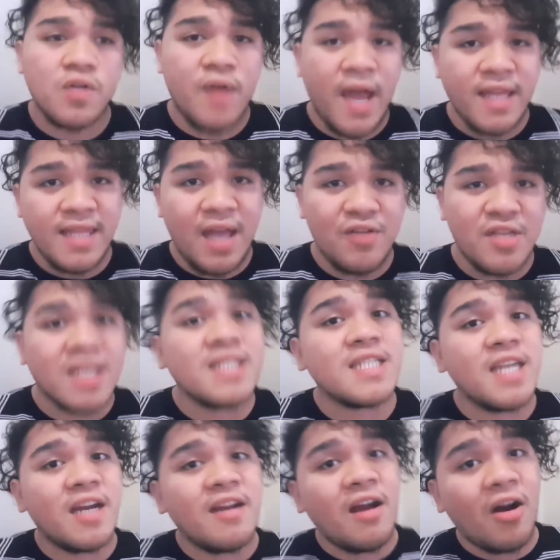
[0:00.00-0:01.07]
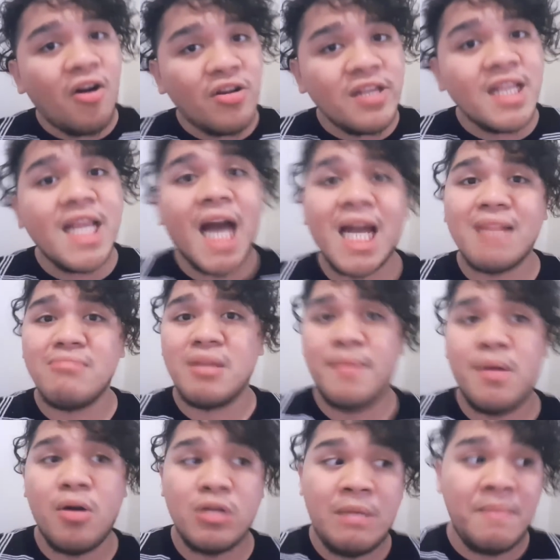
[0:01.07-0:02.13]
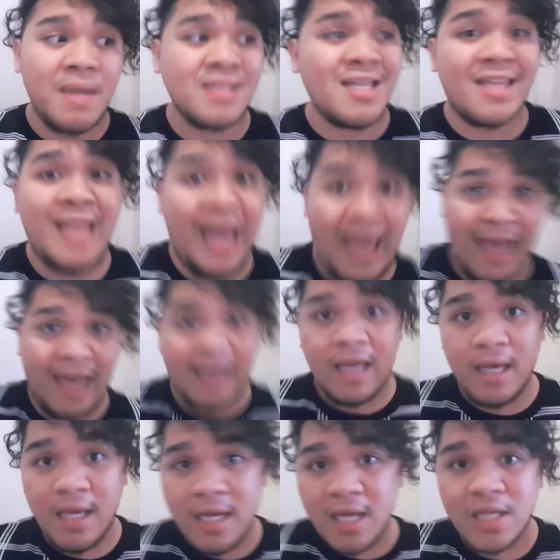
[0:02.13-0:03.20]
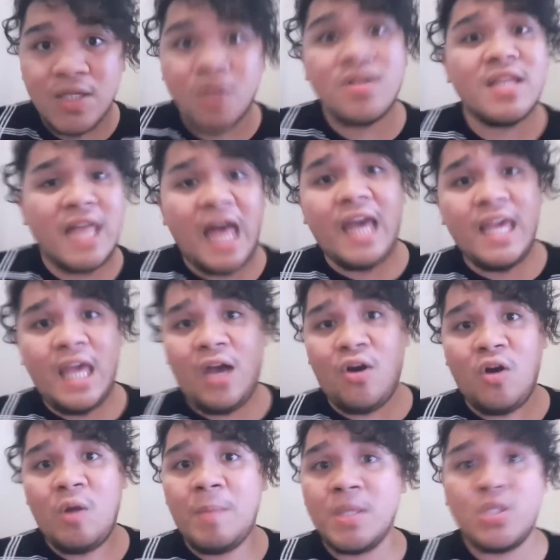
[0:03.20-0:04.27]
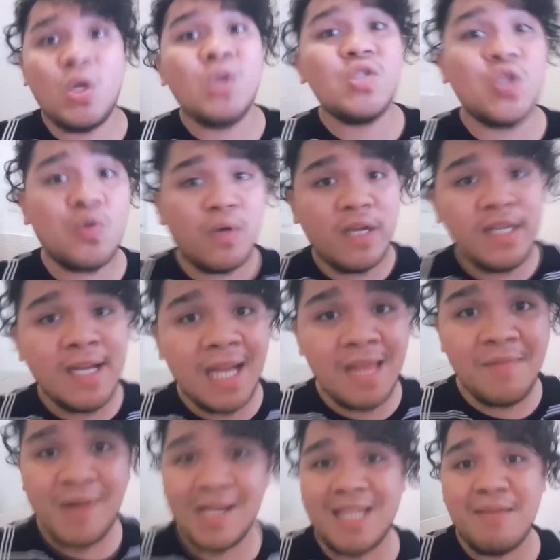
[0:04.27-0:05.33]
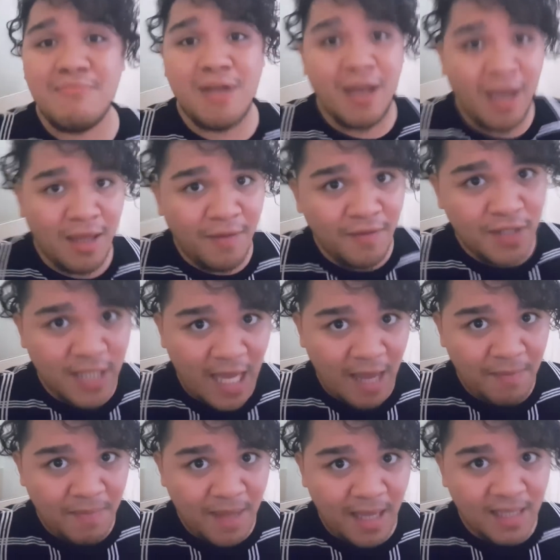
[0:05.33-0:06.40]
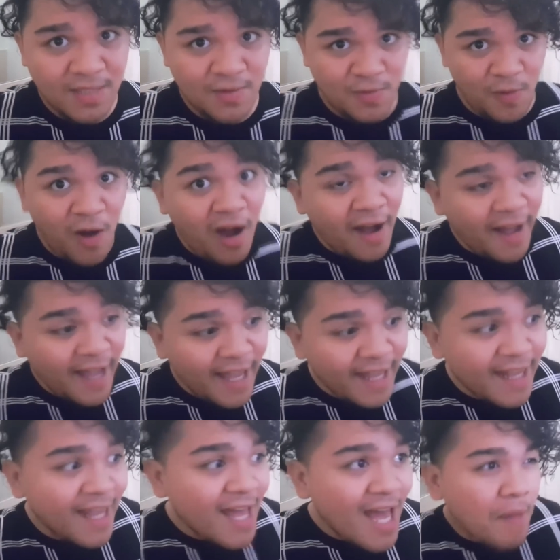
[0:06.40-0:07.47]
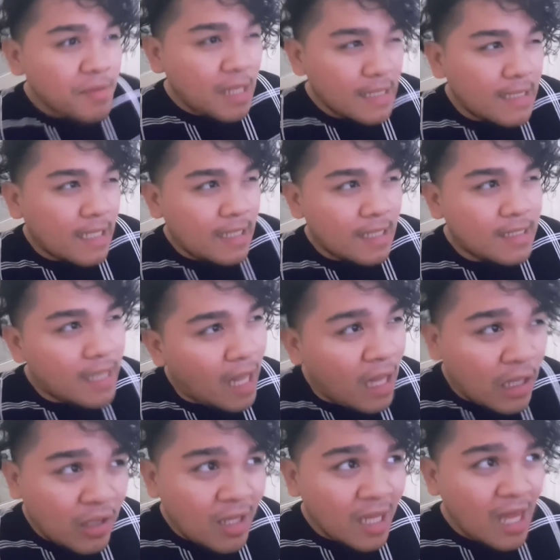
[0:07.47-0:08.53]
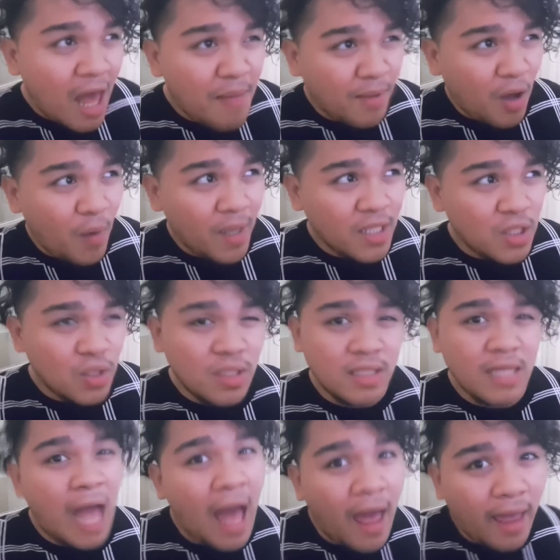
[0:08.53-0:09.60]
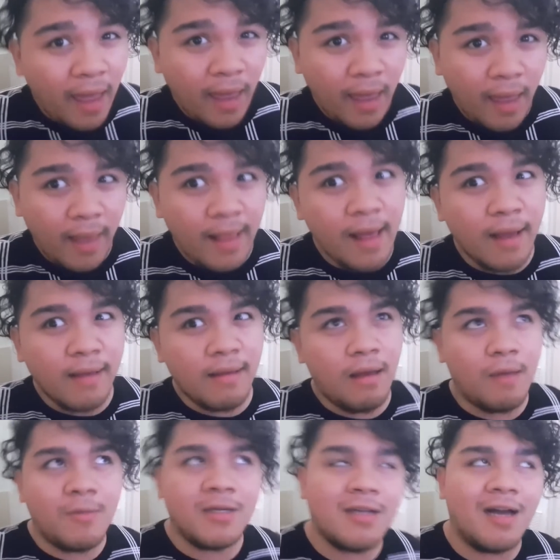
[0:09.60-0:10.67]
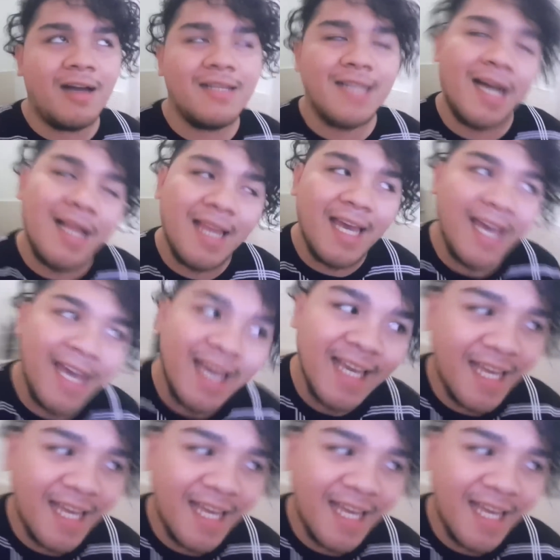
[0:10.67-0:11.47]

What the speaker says: So right now, nakasir ako dahil nakaramdam ako ng magtatayin. So tatahi ako, but don't you worry darling because I'm not gonna tape this one. I'm just gonna tell you that I'm going to tie it. Like, oh my god darling.